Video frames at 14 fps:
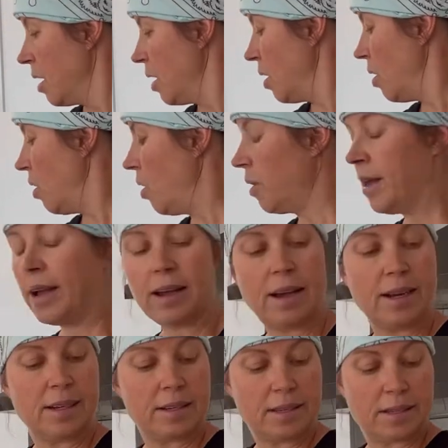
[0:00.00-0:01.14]
all that
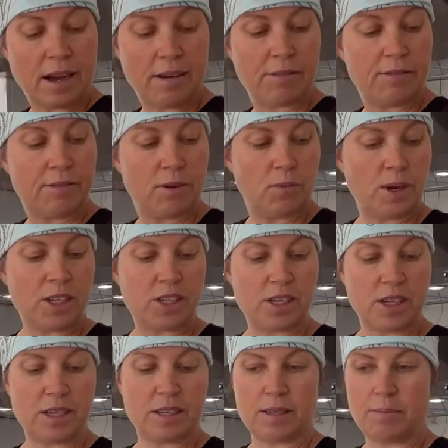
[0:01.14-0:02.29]
kind of stuff, which
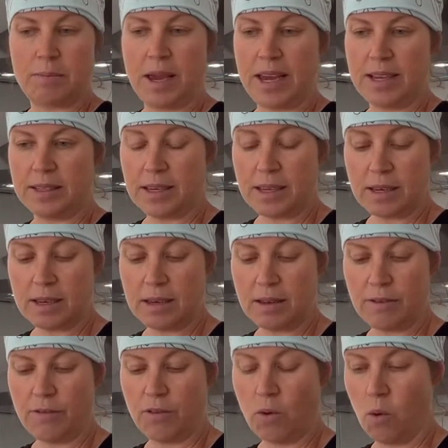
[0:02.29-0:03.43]
is amazing
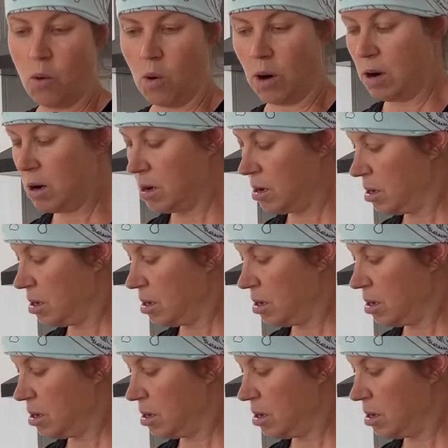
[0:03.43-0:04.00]
for